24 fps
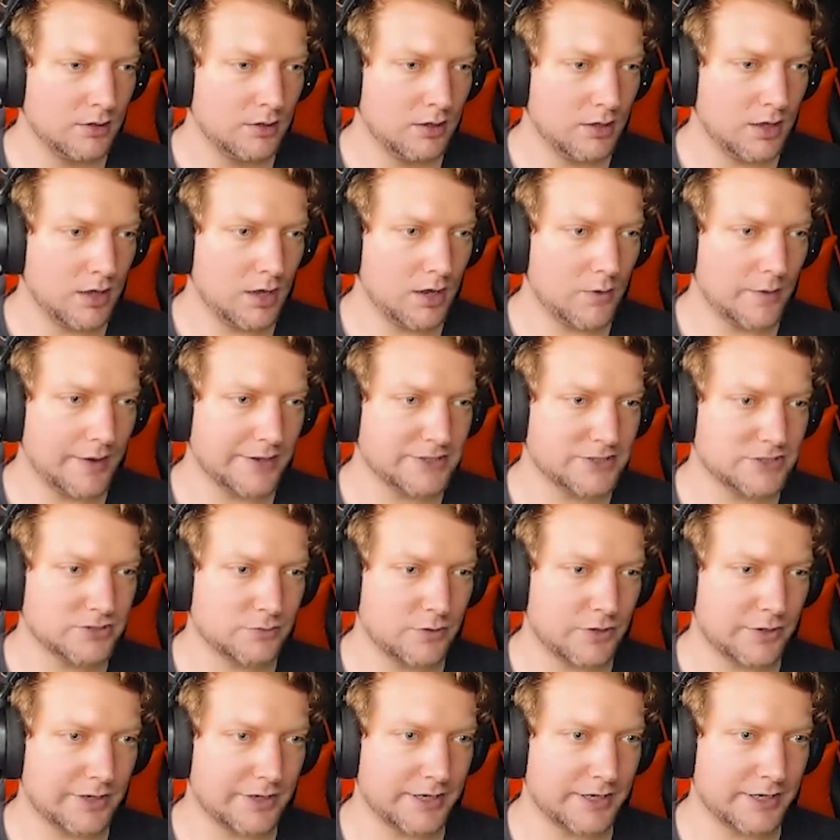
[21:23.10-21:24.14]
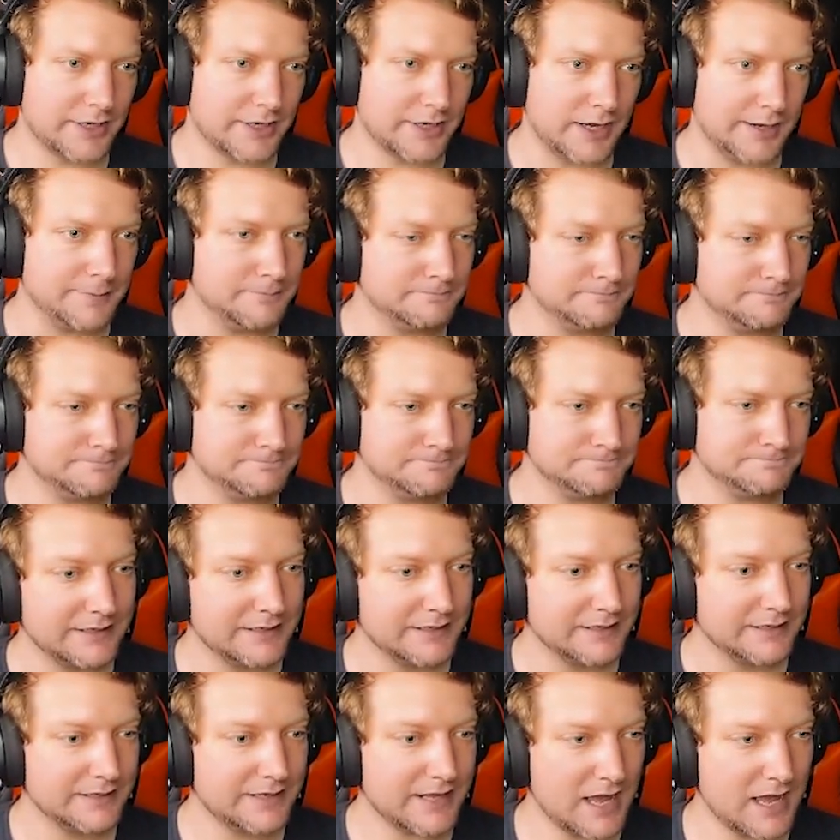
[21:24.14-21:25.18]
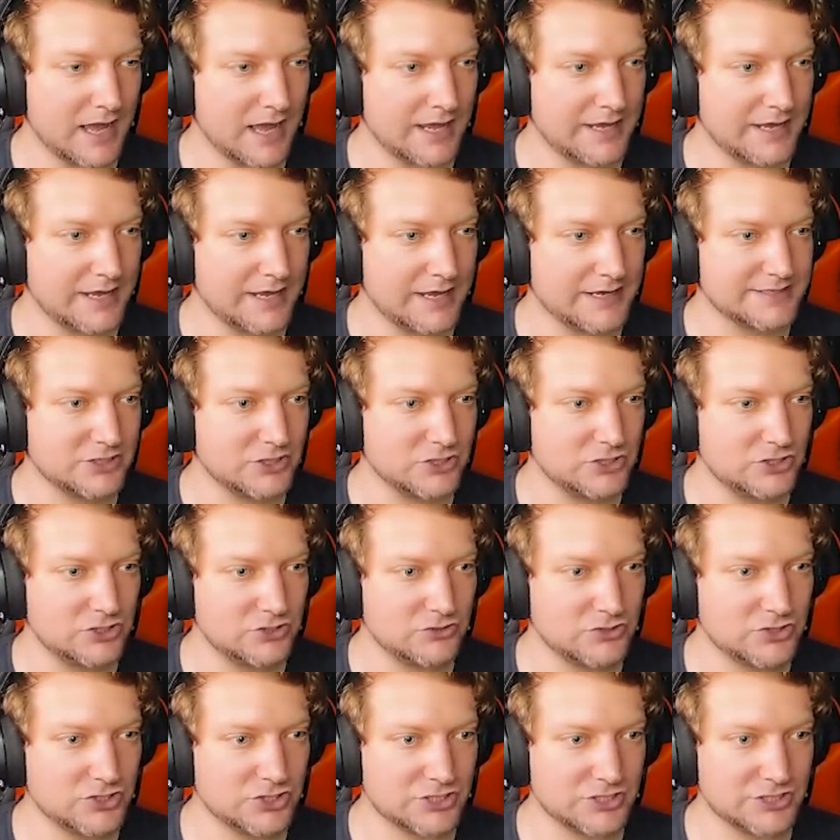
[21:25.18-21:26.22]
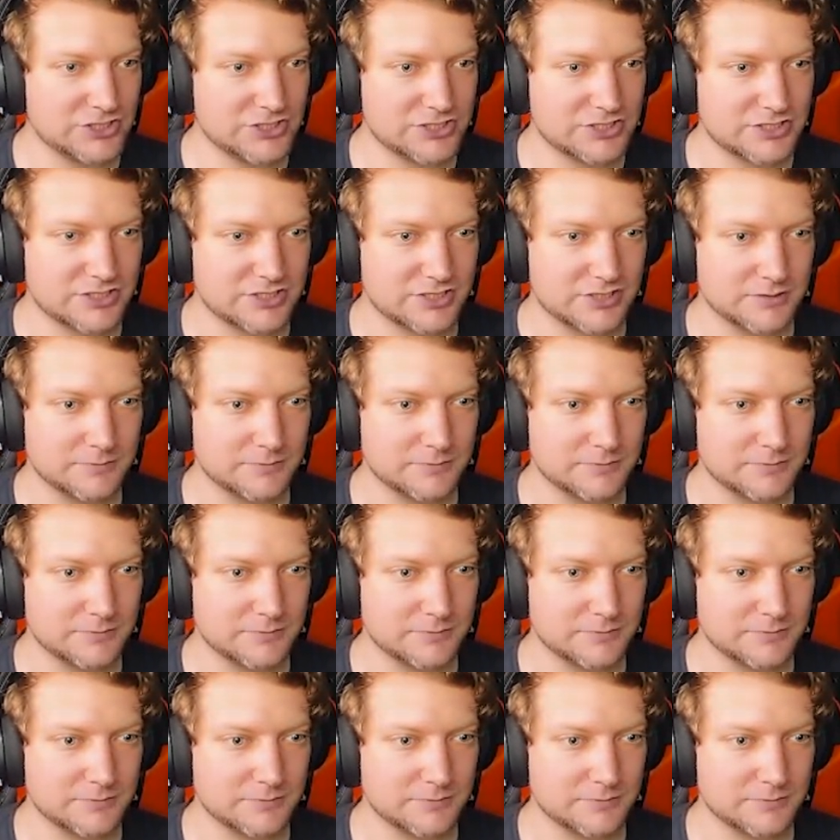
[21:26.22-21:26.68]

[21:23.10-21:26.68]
Oh, I swear to God. Guys, could you just...